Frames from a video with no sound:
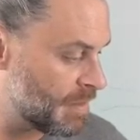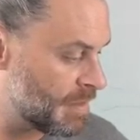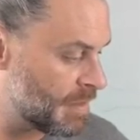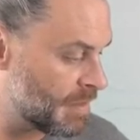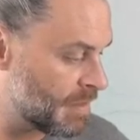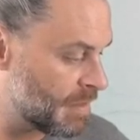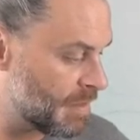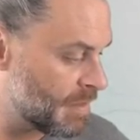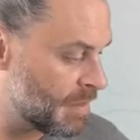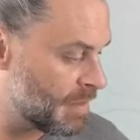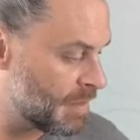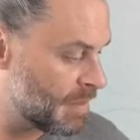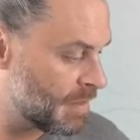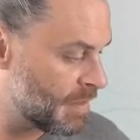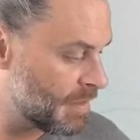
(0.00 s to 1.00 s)

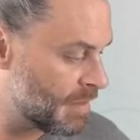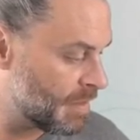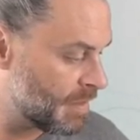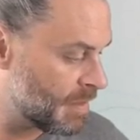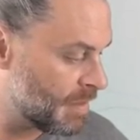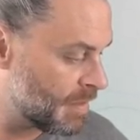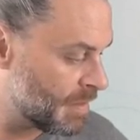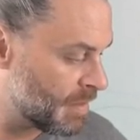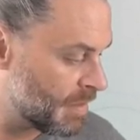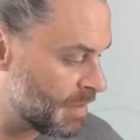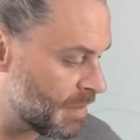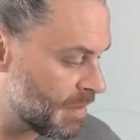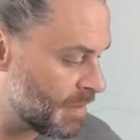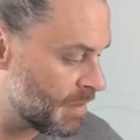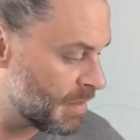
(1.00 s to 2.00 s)

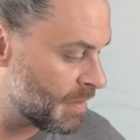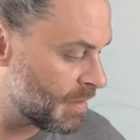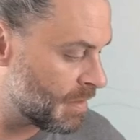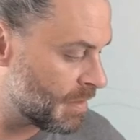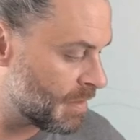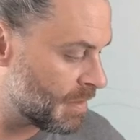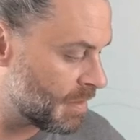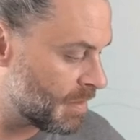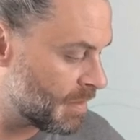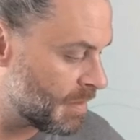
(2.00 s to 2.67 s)
No one is speaking in this clip.